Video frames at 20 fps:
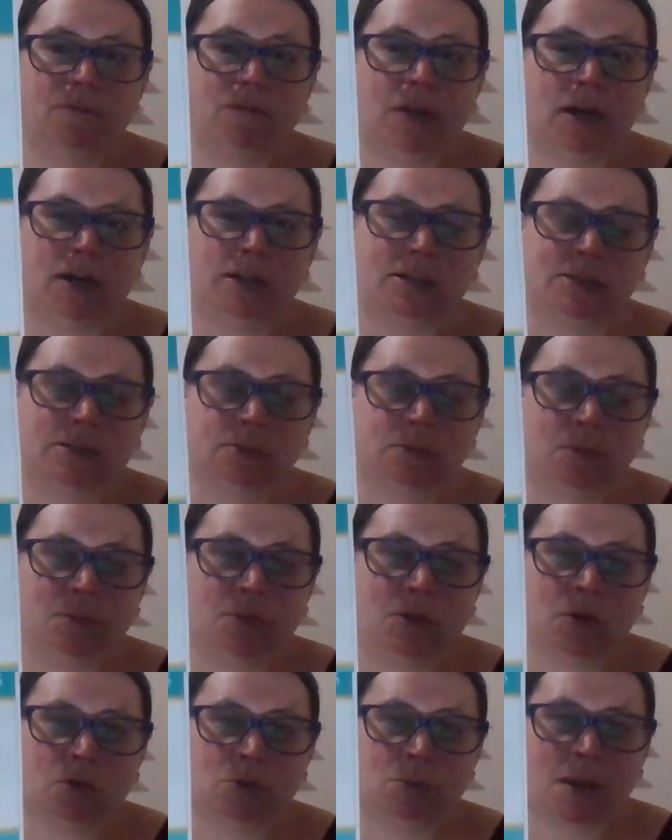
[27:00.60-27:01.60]
that
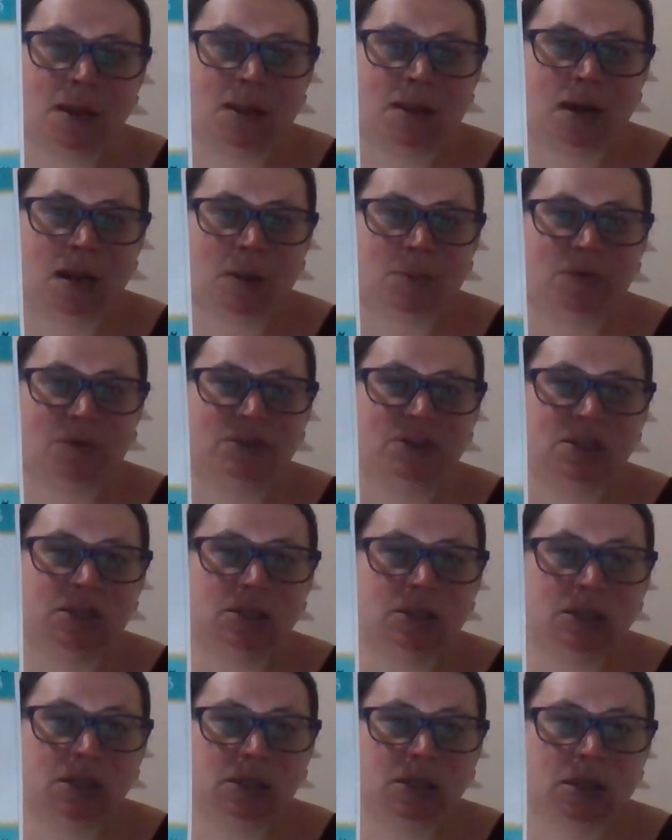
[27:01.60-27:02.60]
goes by the name of
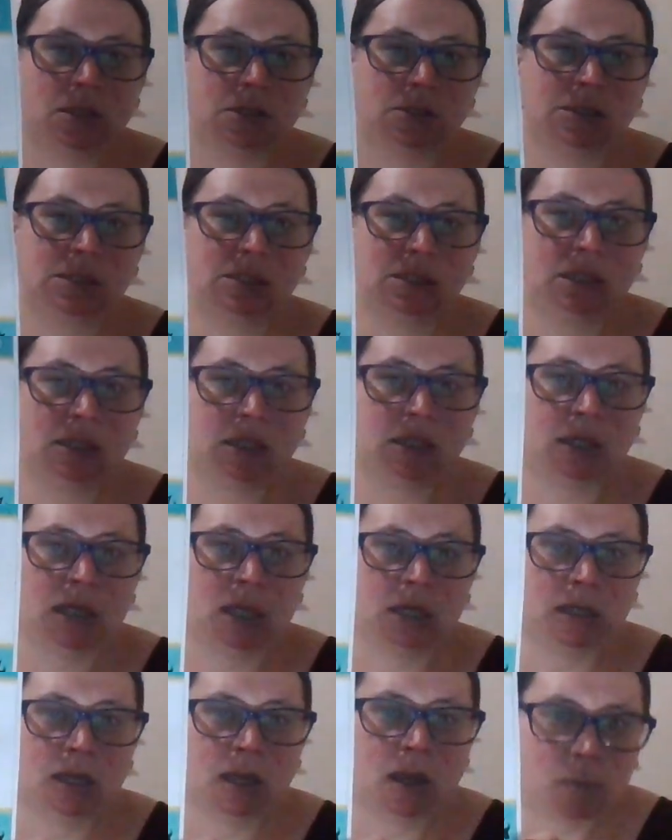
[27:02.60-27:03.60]
CC
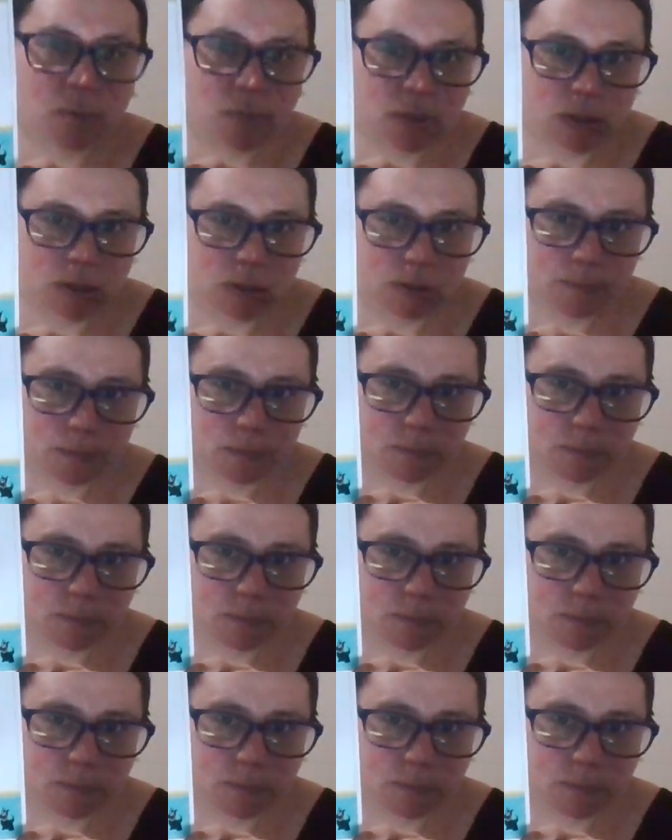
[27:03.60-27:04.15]
and Company.